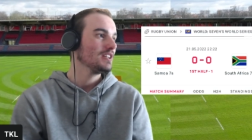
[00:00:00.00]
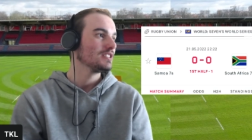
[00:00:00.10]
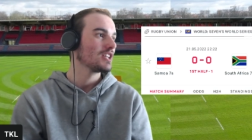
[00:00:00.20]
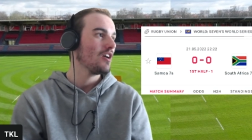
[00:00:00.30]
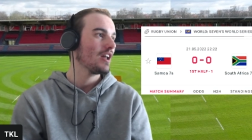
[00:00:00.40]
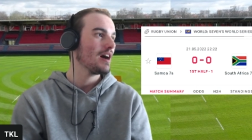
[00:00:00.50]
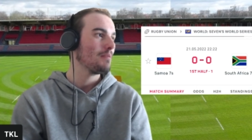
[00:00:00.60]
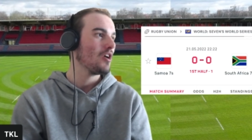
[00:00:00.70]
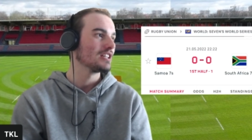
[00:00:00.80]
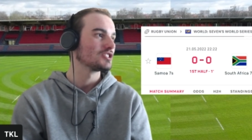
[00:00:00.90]
Going up
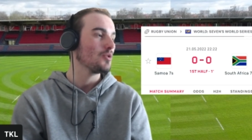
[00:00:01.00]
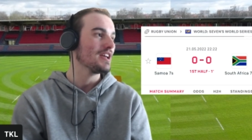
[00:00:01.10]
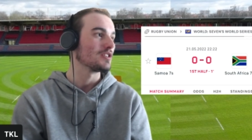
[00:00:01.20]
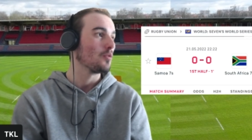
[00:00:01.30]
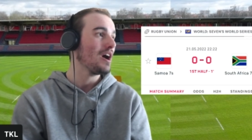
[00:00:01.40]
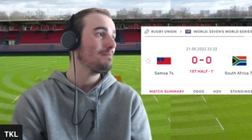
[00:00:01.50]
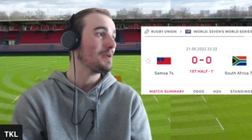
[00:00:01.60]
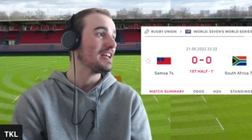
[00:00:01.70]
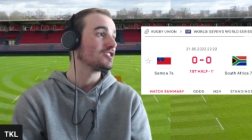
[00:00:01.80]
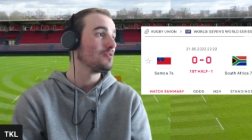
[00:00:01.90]
high, Suezwapi.
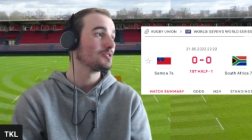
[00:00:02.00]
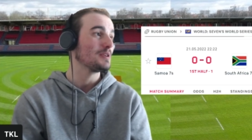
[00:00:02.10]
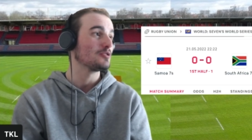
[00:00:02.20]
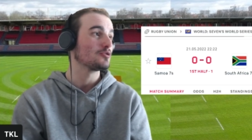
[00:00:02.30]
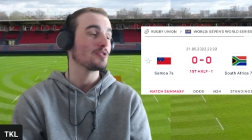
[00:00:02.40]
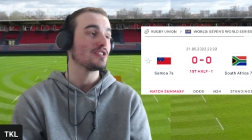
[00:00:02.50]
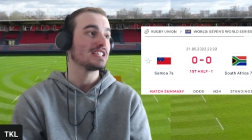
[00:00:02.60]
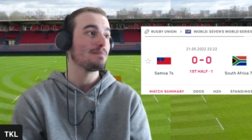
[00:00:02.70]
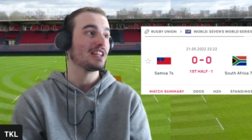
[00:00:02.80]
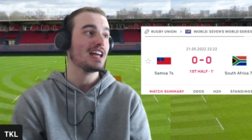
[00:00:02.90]
He's almost been dropped on his
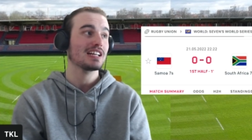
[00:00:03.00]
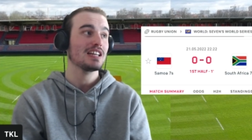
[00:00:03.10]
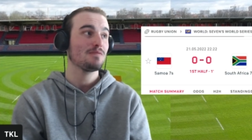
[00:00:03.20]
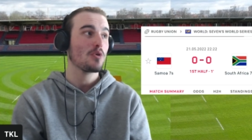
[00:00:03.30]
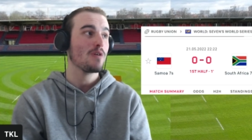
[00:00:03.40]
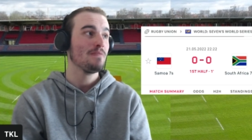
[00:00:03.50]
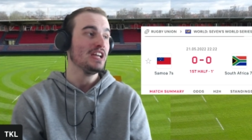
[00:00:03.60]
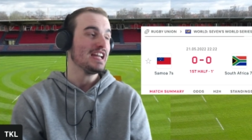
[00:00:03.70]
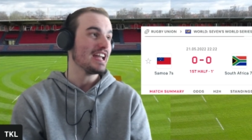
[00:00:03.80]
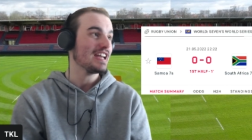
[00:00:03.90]
head, but luckily for him,
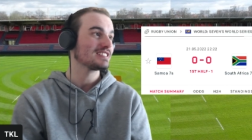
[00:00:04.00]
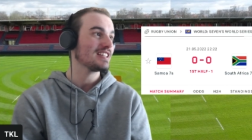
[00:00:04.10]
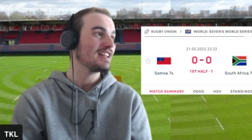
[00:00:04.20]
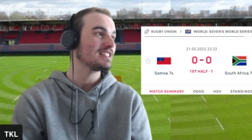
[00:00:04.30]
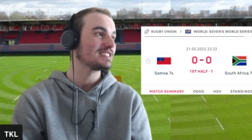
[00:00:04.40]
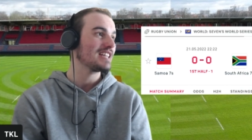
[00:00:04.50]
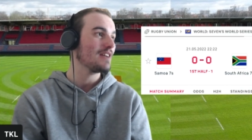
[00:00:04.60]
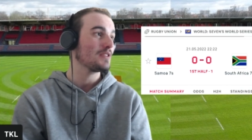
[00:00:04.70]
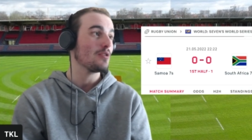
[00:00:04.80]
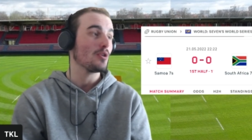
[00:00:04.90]
he has landed
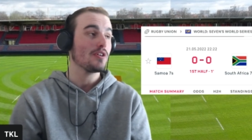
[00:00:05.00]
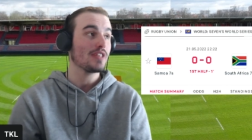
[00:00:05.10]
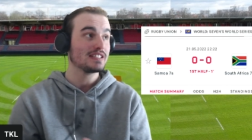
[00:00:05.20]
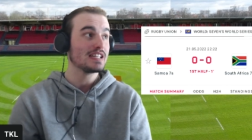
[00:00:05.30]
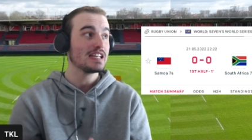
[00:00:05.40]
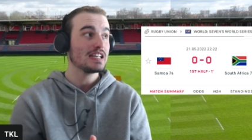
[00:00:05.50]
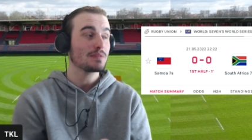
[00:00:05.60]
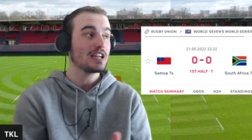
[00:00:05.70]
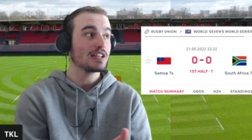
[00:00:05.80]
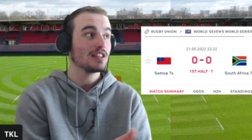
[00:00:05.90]
safely, although they did end up
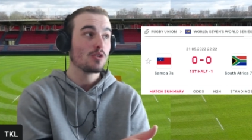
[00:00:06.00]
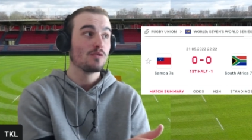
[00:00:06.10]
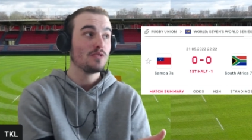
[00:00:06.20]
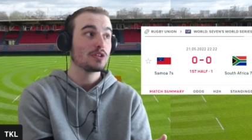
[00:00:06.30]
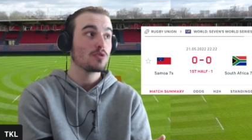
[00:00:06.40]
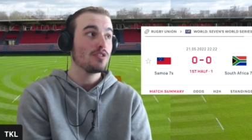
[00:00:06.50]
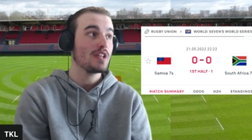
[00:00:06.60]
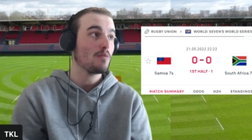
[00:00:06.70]
getting a little feather on that